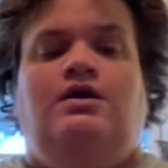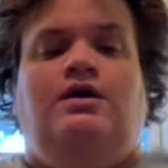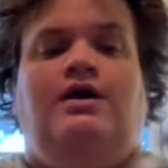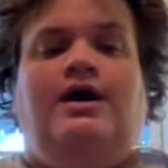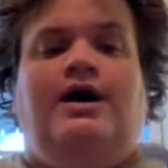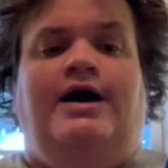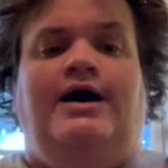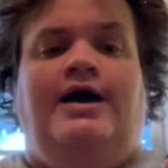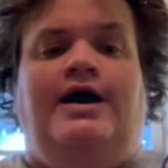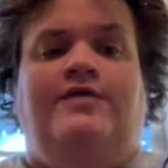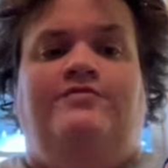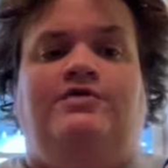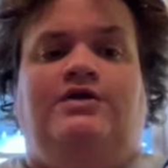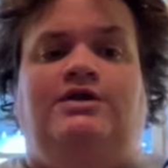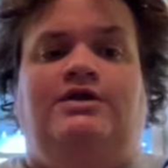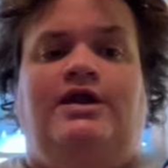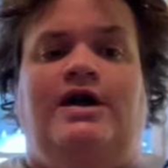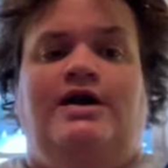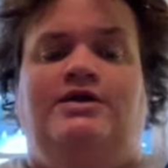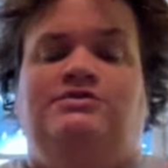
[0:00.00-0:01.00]
I have a
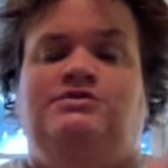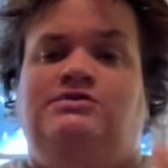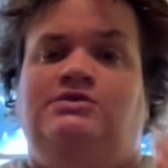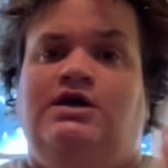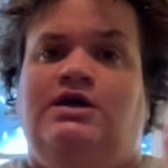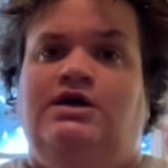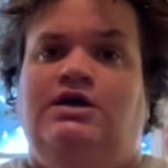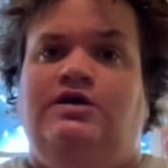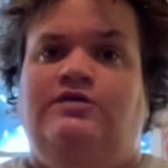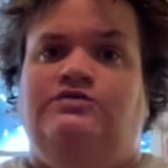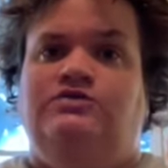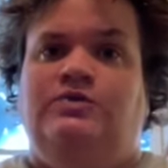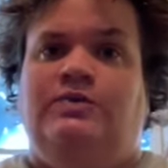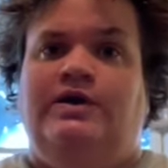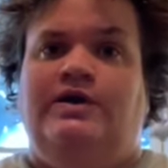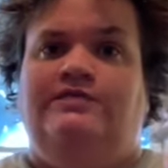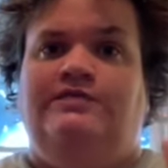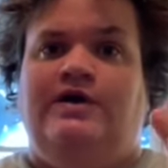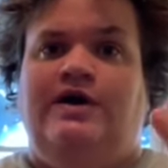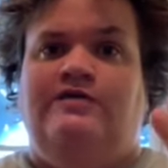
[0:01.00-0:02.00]
class set of
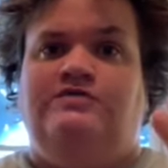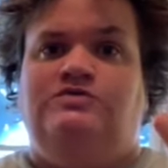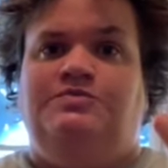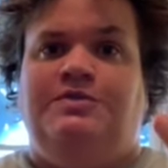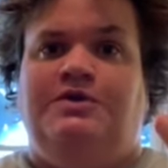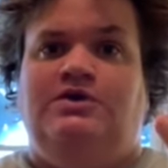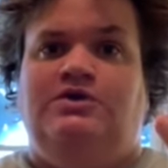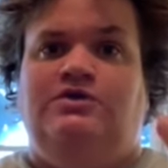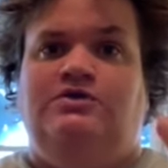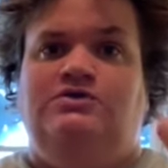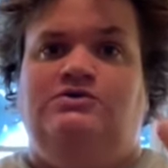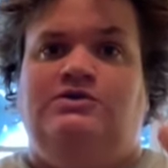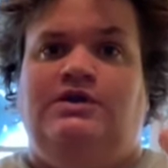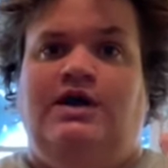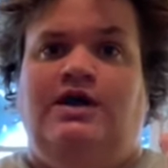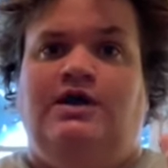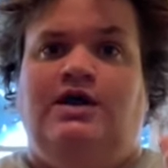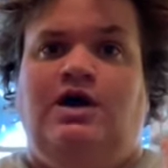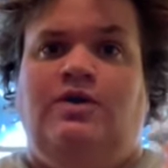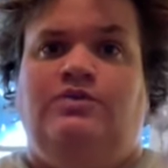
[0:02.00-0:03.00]
25 spinners that
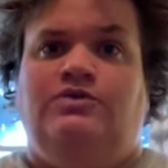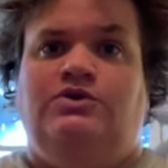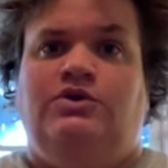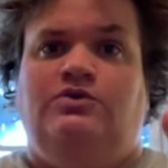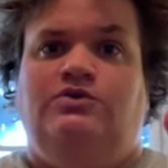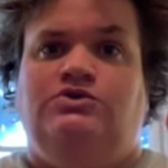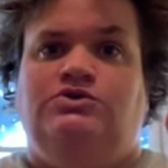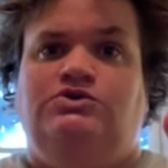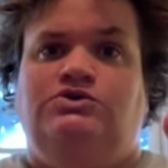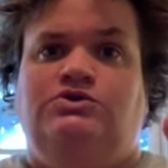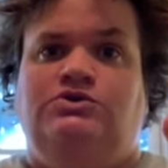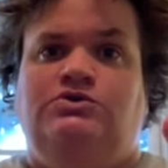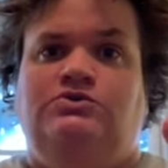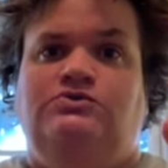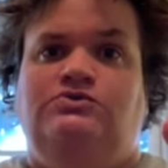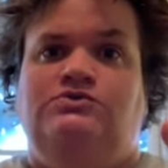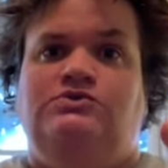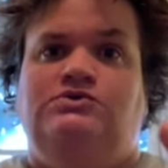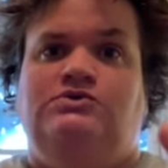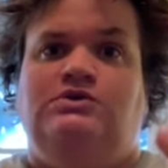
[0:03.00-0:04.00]
I got with Donors
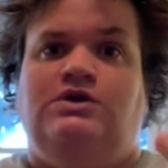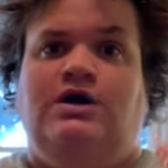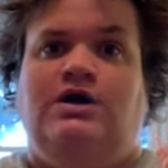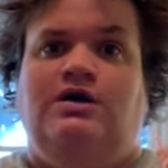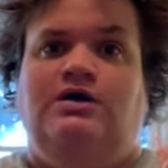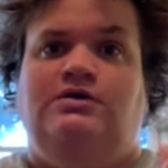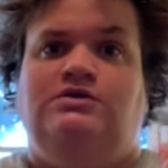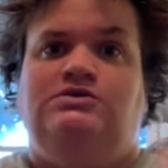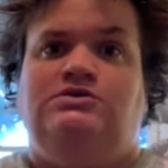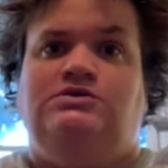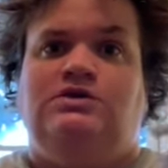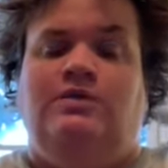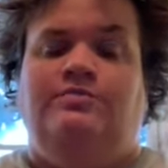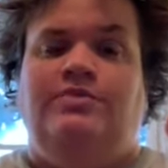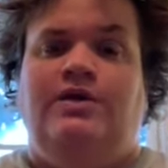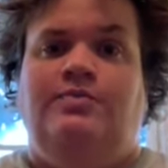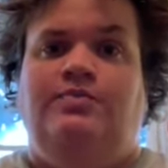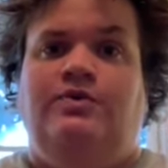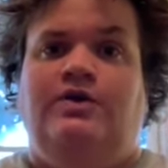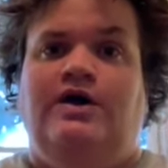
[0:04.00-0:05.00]
Choose. Some
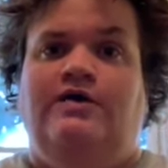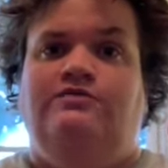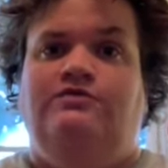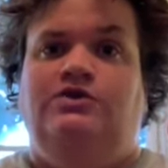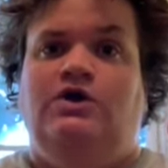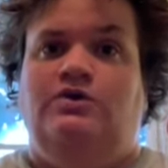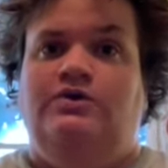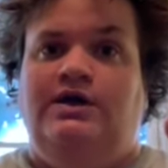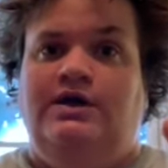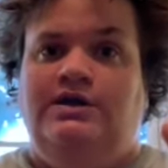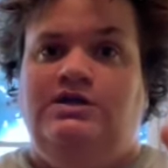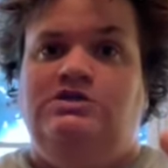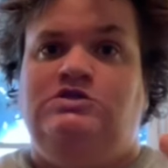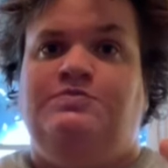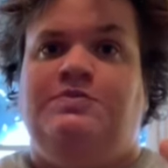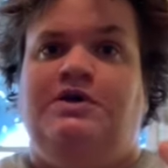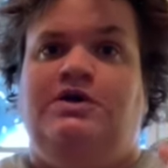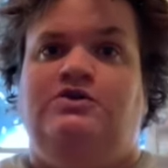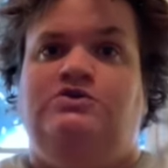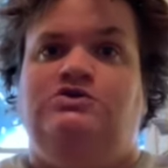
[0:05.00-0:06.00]
people have donated
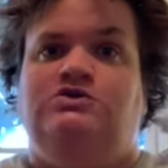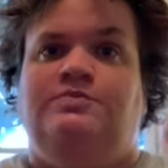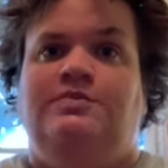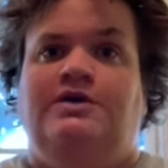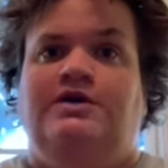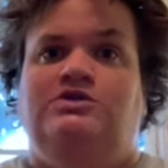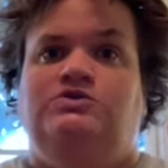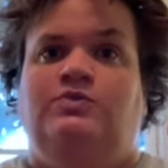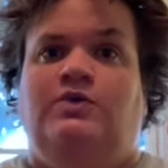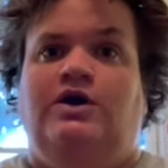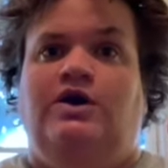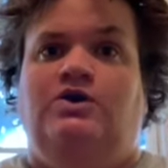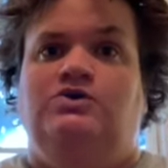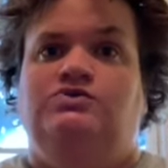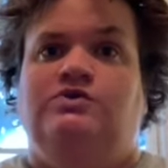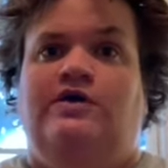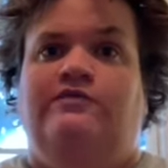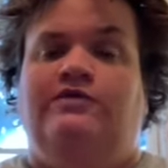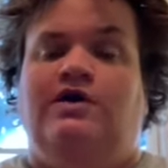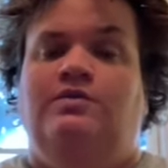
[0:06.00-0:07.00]
spinners to me as well,
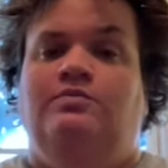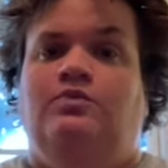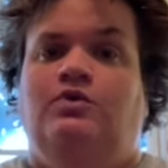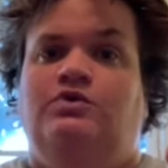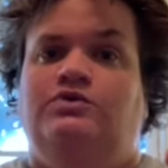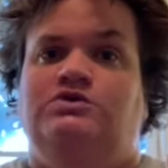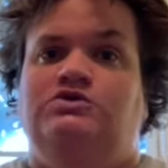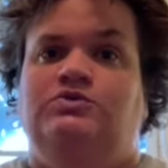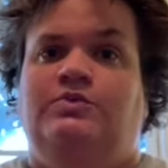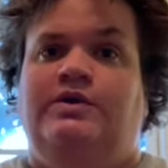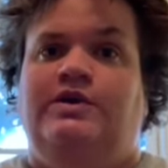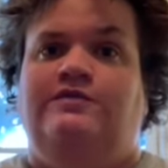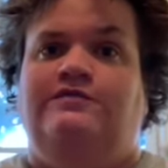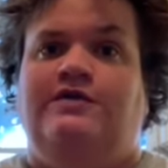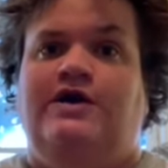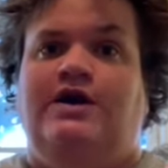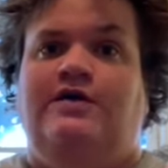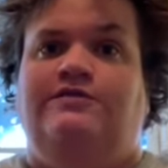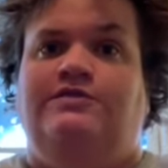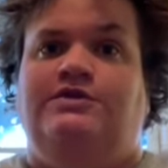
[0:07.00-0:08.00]
so I've got more than
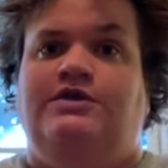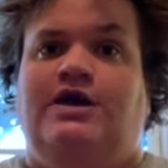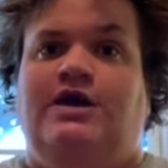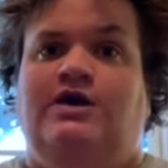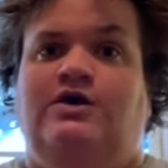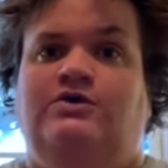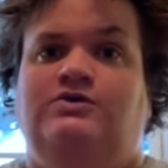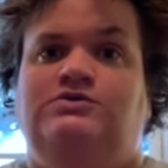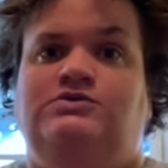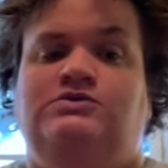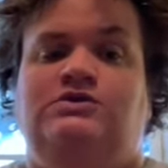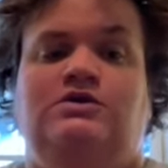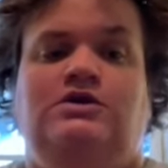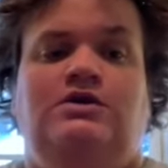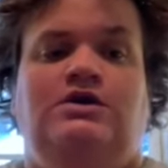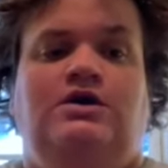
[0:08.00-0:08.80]
25 at the house.